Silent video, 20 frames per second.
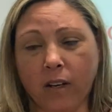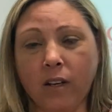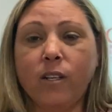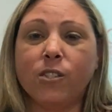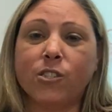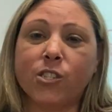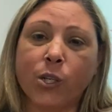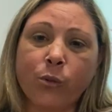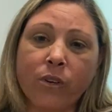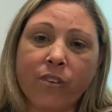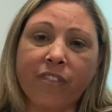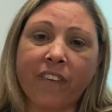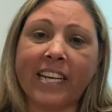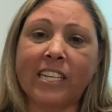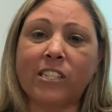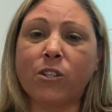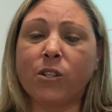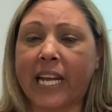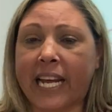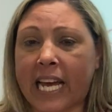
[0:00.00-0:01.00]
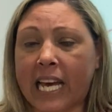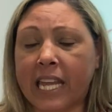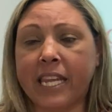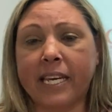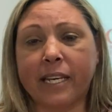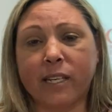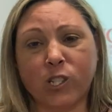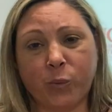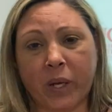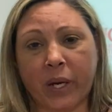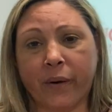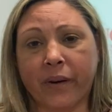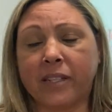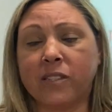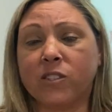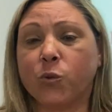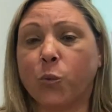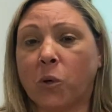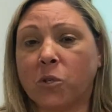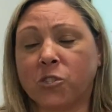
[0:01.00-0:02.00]
So reflect on how the
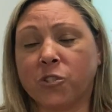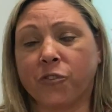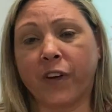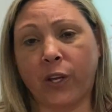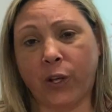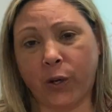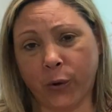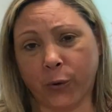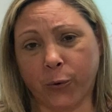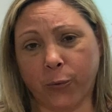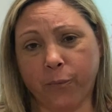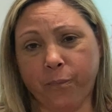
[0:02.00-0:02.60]
experience was for you.